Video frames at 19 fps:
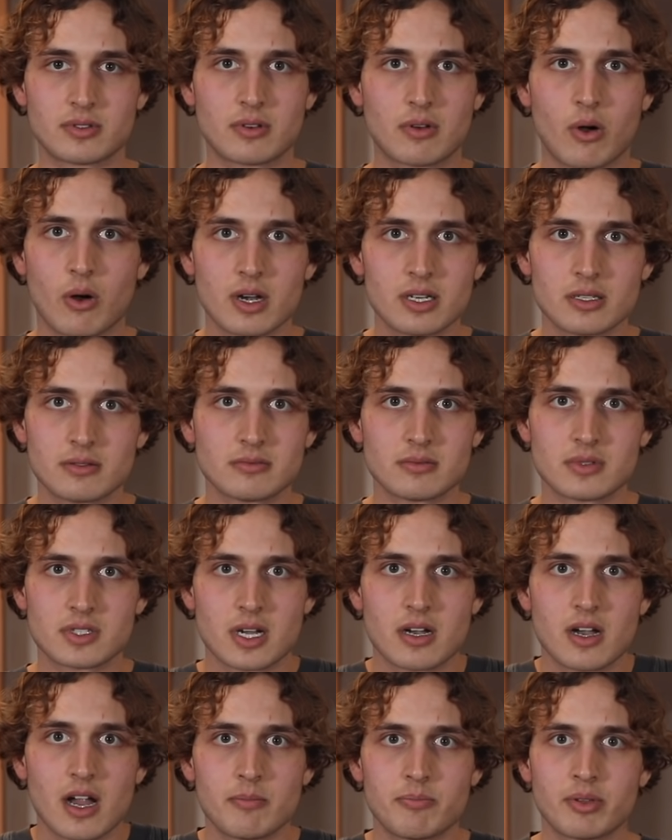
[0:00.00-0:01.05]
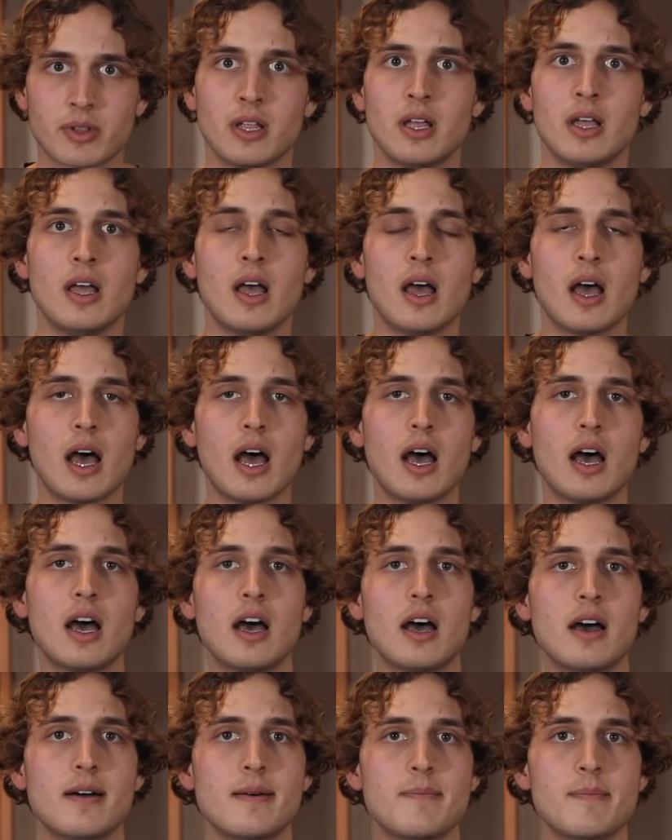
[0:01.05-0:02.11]
corn syrup.
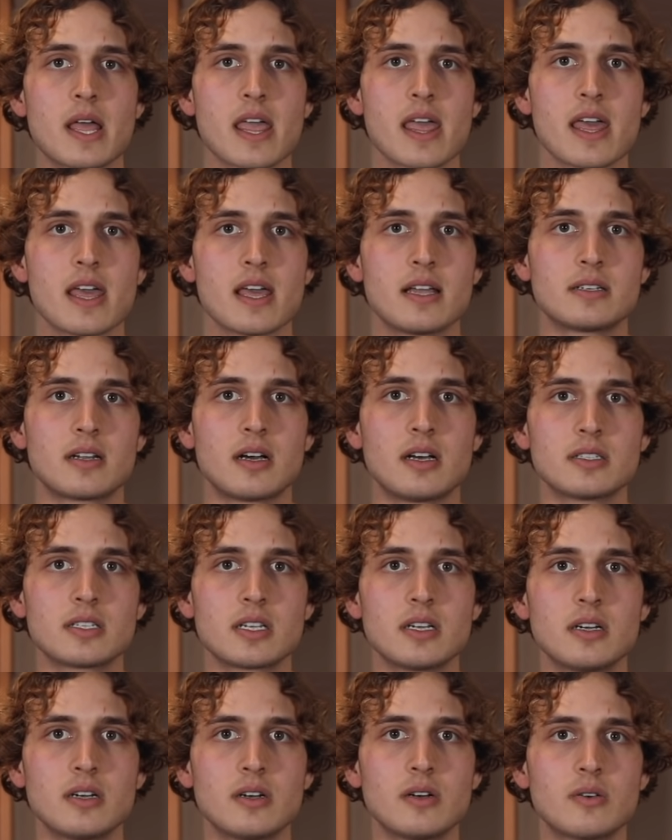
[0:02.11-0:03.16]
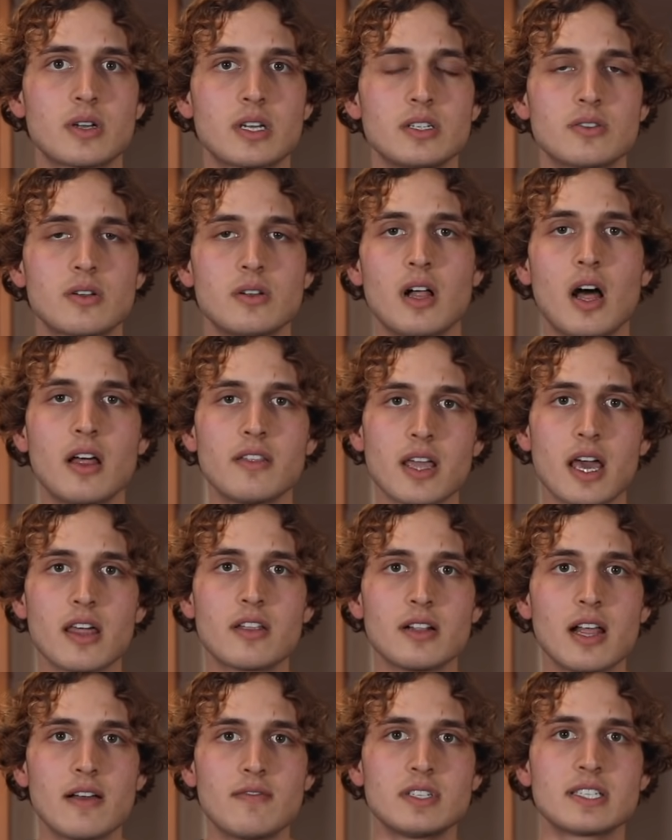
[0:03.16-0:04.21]
And also control all the
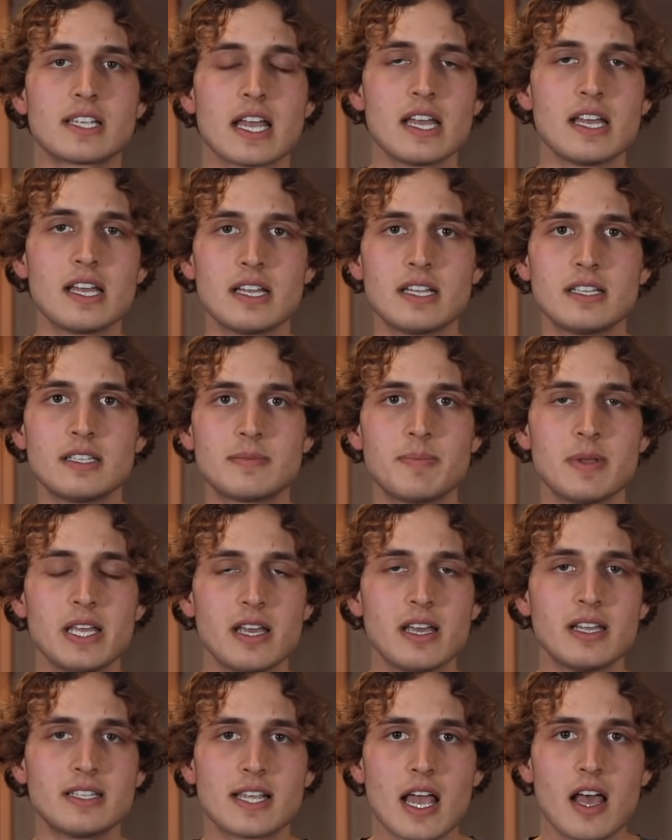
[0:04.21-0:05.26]
other levels and be it's